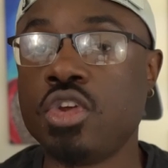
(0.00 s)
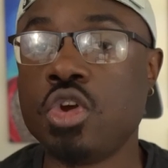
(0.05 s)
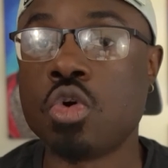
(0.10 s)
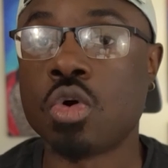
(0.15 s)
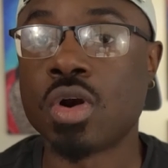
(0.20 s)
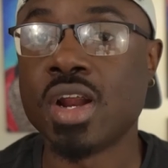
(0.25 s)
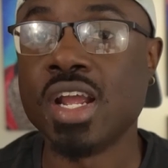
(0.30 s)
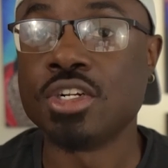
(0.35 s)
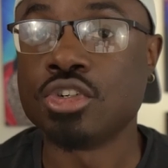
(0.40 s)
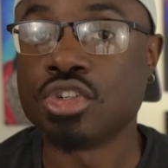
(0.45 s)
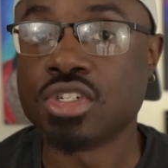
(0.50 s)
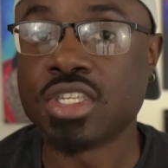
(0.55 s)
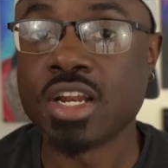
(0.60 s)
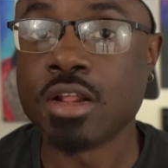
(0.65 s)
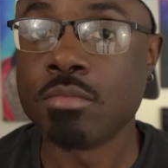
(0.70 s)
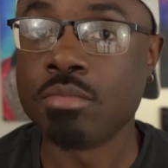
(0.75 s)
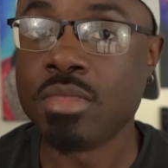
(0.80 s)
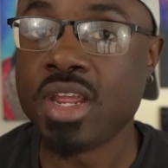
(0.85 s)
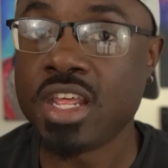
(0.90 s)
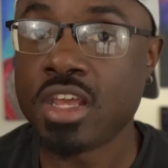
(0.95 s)
you who are interested
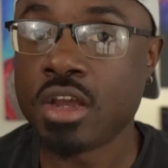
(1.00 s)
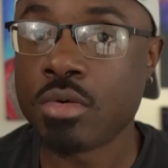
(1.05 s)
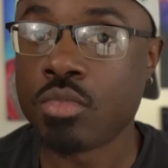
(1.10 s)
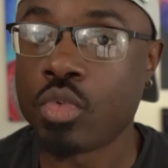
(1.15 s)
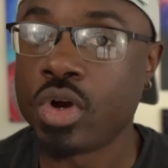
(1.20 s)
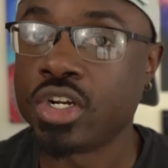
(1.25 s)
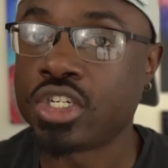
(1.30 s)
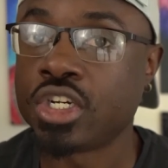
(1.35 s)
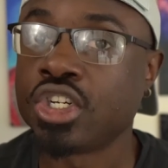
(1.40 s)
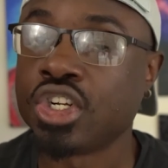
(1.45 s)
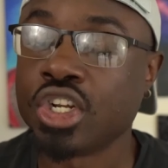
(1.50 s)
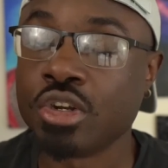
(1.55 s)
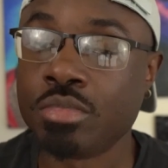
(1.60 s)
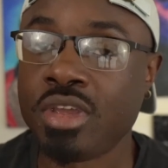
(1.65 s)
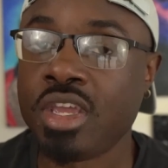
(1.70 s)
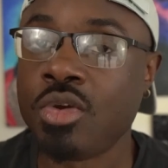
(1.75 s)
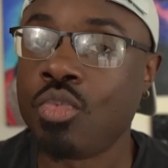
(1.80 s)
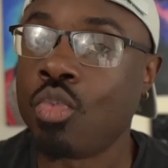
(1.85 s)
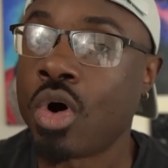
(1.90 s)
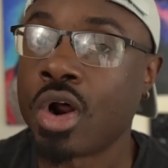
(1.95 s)
in Medium, which should
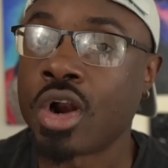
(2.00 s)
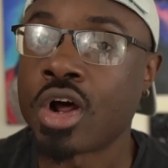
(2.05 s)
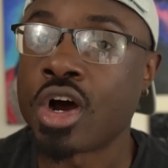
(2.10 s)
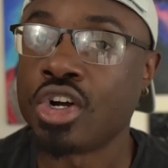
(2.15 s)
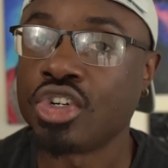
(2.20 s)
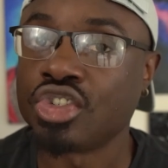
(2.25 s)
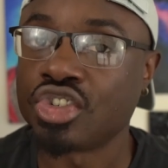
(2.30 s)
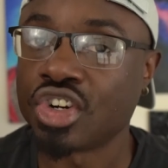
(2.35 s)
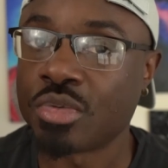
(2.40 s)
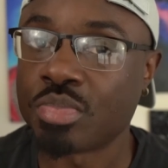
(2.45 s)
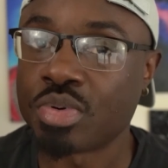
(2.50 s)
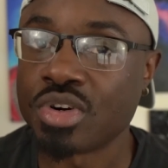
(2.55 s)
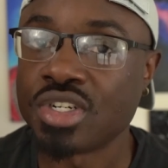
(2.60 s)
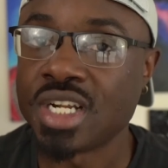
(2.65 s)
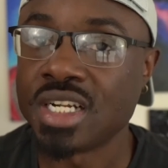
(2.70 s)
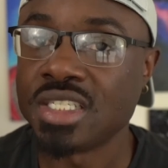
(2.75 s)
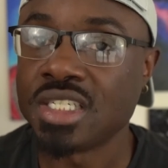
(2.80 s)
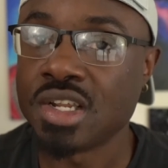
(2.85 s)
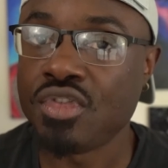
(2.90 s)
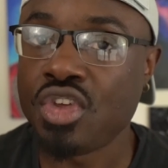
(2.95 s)
be
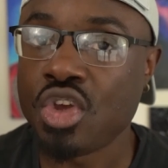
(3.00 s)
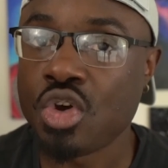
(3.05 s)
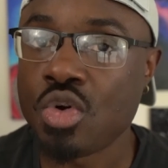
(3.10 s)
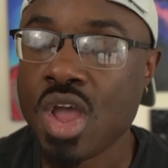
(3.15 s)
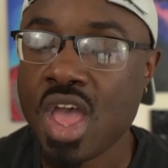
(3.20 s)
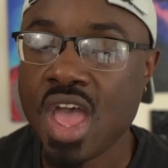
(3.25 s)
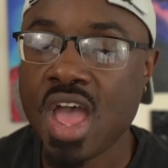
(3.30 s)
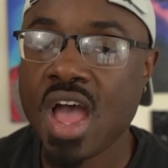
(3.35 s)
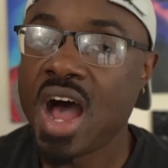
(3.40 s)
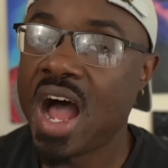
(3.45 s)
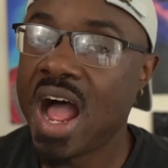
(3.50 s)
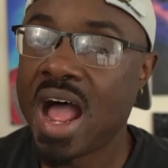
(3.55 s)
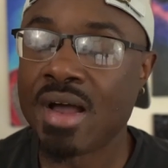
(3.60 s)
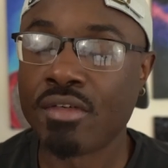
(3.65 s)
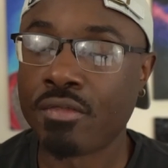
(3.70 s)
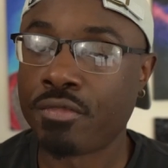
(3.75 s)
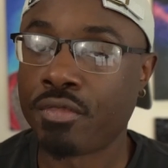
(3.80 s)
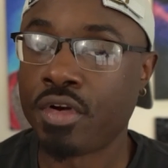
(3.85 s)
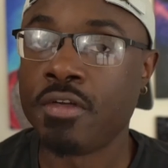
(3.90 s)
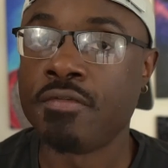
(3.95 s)
100% of you, I have
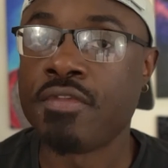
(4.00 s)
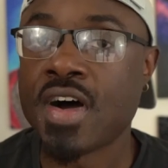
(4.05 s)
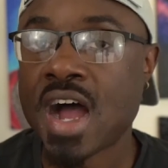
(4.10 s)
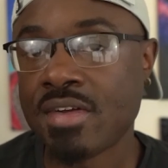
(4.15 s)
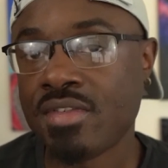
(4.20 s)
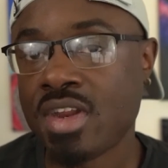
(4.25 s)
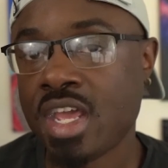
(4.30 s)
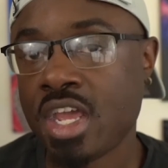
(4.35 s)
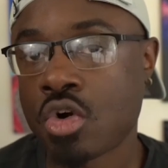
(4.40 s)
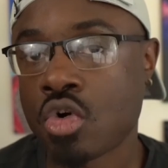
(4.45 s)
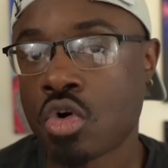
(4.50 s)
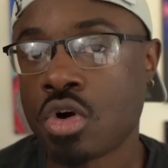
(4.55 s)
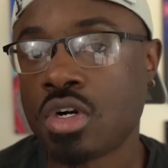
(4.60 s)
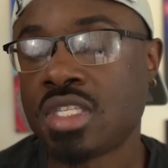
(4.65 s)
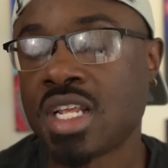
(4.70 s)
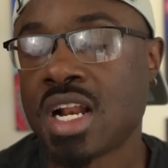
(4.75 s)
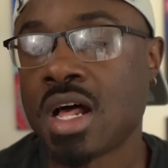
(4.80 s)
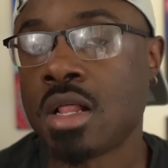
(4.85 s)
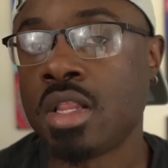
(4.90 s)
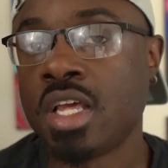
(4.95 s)
a free 5-day course
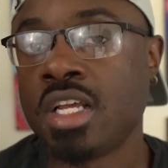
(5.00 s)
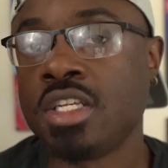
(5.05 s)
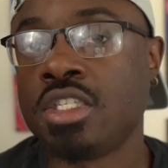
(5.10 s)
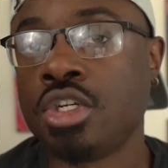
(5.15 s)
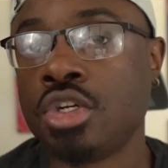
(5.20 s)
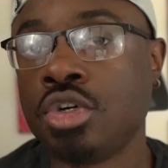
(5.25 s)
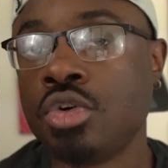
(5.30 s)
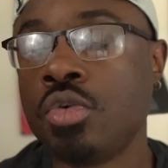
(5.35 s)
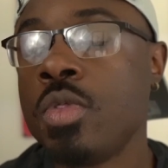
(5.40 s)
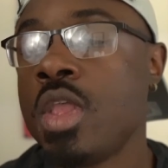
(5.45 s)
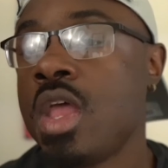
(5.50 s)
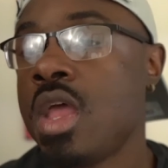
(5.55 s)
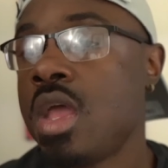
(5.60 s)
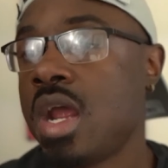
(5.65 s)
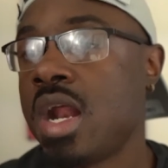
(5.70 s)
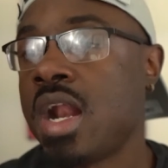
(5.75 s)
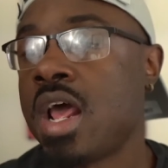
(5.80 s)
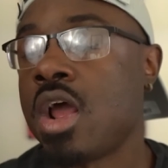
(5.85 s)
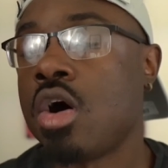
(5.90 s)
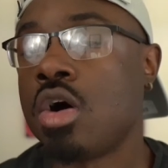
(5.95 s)
that I'll link to.
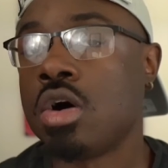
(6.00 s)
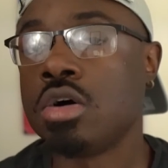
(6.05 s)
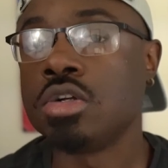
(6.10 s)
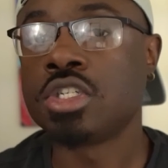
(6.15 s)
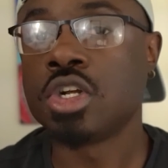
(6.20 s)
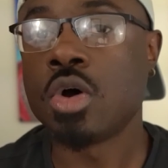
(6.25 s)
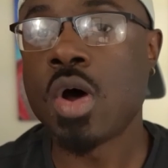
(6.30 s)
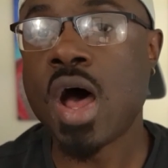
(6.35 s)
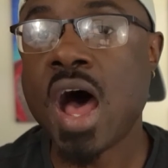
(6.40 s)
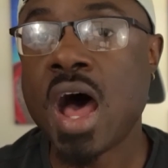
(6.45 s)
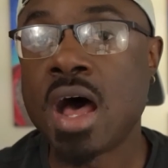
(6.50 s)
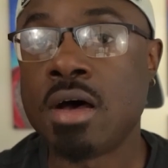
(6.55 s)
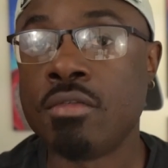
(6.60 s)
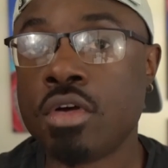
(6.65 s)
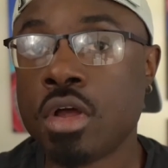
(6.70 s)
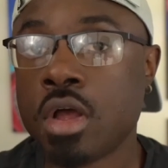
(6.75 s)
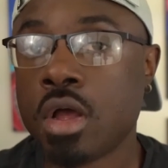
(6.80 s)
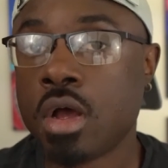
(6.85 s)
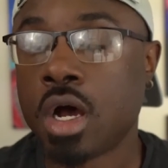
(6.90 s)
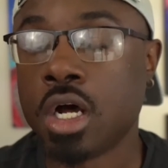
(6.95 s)
And I also
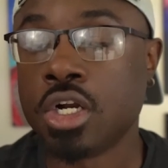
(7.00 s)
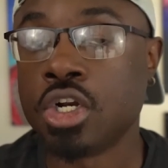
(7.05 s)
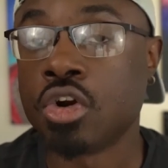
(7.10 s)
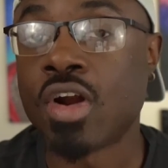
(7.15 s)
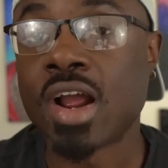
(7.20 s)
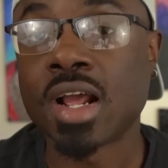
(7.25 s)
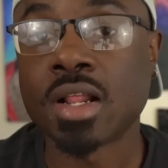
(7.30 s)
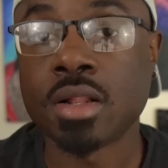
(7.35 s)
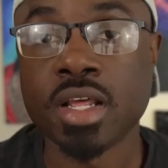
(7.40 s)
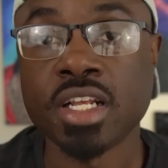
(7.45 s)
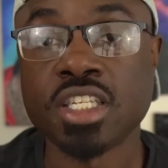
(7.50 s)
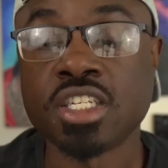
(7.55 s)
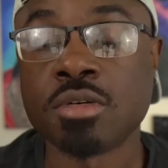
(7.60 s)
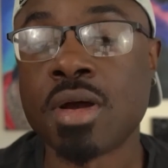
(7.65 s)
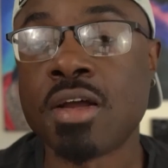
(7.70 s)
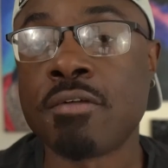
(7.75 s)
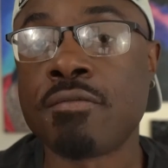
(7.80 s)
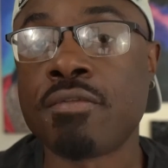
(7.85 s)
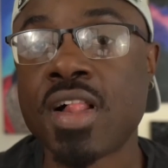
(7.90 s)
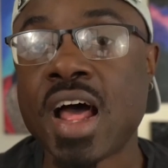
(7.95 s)
have a direct link to
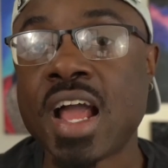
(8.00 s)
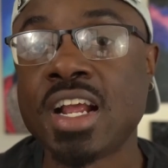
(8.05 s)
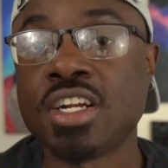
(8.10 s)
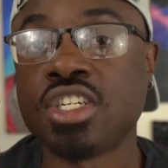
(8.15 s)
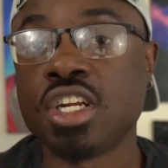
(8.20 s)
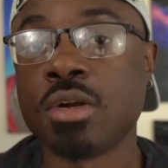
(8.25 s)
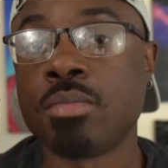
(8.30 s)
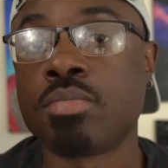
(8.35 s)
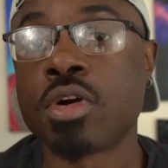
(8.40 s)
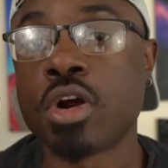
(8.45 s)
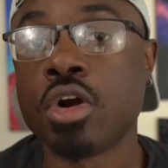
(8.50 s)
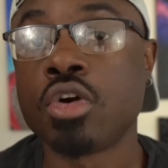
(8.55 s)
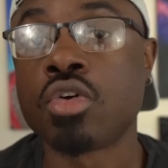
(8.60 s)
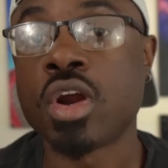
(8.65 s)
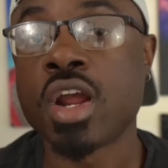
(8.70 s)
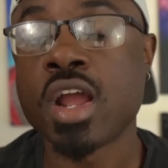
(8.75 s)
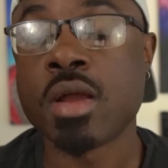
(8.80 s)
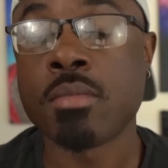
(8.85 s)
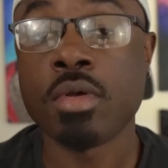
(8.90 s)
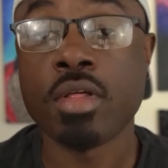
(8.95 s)
my Flagship
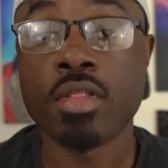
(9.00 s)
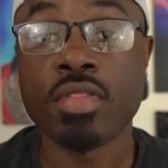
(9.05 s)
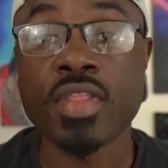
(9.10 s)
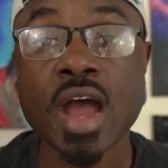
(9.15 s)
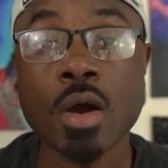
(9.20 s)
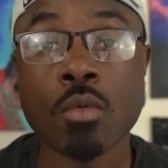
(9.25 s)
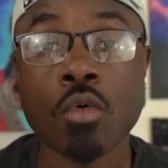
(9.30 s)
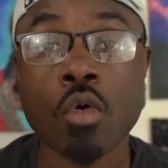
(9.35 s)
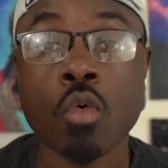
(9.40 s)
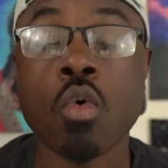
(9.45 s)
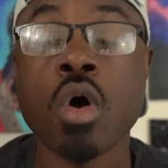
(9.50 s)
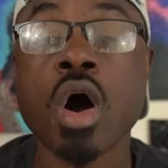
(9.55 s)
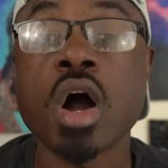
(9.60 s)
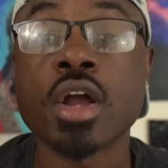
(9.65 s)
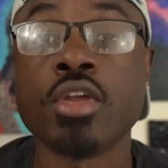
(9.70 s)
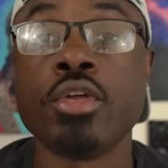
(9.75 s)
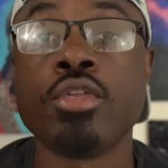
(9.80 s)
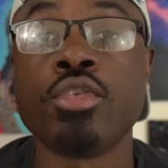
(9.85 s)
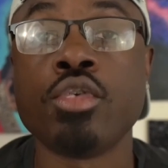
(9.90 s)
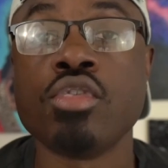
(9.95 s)
program that will
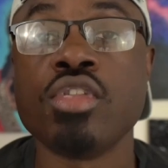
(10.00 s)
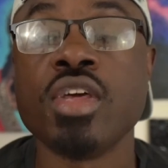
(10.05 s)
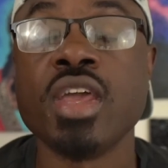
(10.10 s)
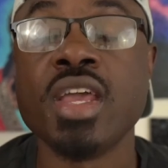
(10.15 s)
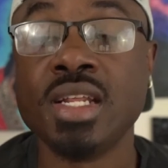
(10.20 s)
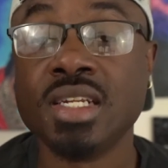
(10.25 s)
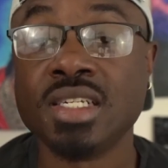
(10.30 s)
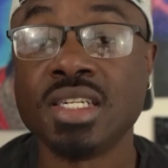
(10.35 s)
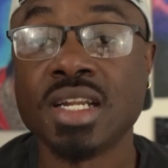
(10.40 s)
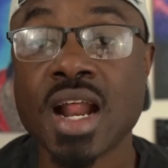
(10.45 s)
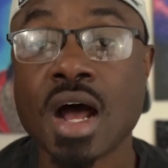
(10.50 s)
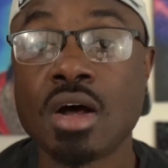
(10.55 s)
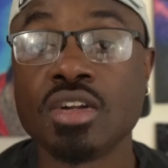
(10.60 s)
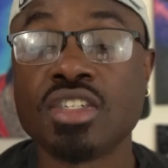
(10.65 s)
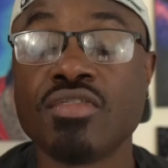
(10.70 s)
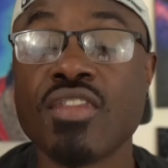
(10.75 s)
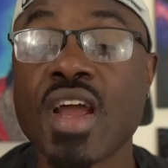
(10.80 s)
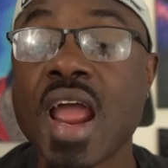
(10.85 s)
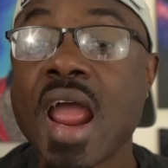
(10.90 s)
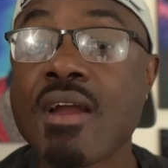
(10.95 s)
walk you through the ins and outs
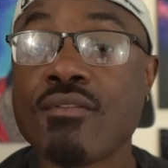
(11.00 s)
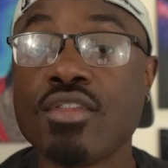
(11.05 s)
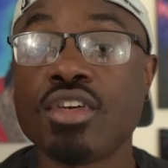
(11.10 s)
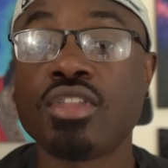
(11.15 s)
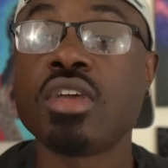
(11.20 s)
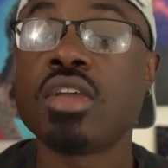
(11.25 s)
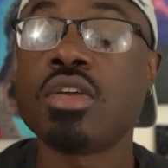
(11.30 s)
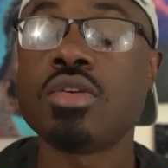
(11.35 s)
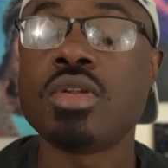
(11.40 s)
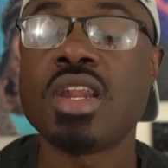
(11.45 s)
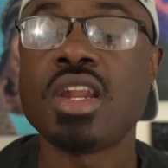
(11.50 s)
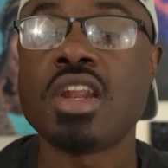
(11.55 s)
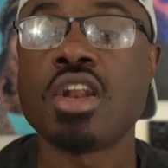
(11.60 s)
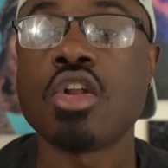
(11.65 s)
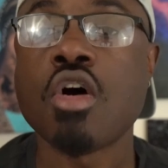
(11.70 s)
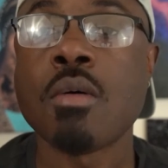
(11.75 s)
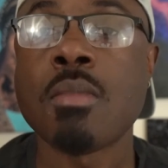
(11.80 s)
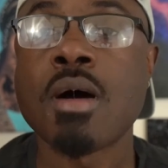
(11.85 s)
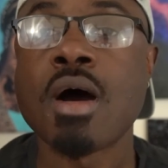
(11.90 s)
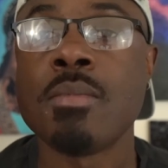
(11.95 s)
of everything you need to
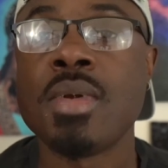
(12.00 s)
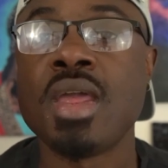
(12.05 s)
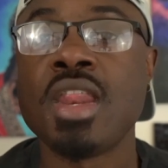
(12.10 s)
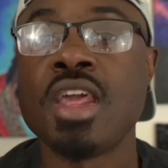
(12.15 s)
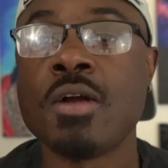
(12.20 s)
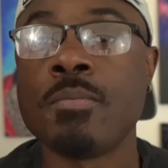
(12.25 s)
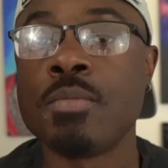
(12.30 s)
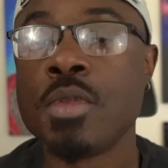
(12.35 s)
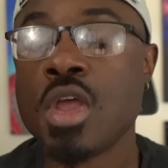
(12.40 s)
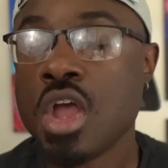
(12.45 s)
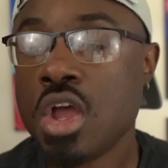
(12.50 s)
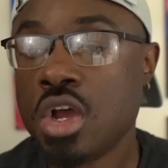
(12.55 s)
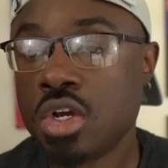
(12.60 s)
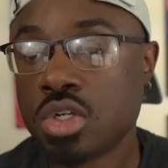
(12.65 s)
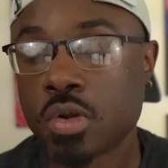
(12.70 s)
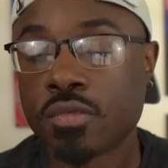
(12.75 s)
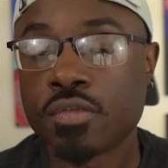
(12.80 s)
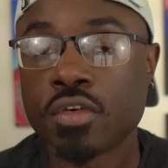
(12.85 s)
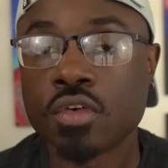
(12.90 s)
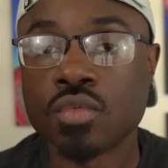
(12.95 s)
know about Medium.
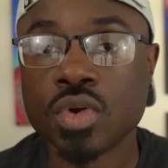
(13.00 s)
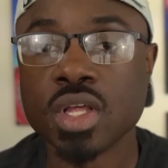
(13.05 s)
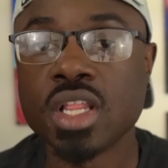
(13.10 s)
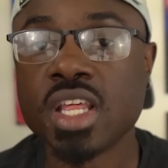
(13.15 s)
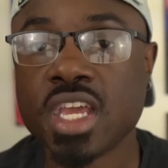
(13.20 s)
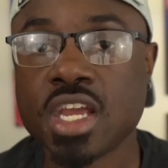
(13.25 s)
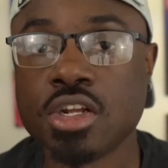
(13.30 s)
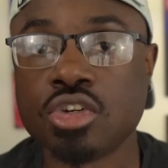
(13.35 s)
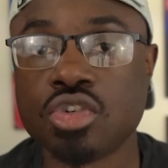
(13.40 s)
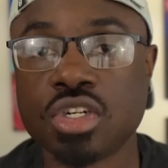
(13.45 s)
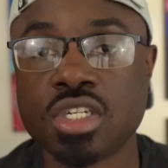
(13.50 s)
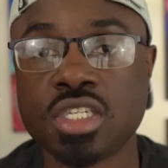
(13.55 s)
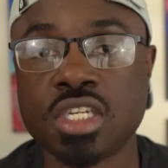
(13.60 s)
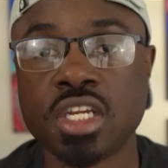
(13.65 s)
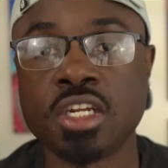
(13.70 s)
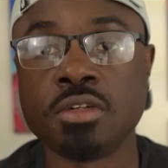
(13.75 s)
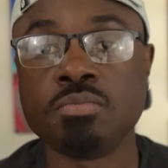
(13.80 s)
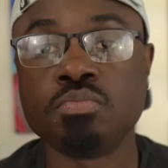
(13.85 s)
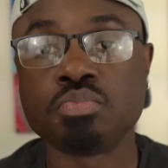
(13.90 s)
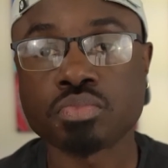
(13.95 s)
So if you're really
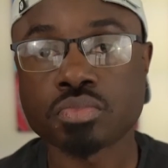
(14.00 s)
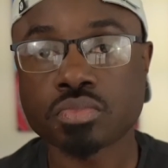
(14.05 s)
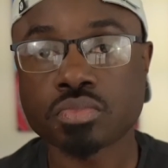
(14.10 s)
interested,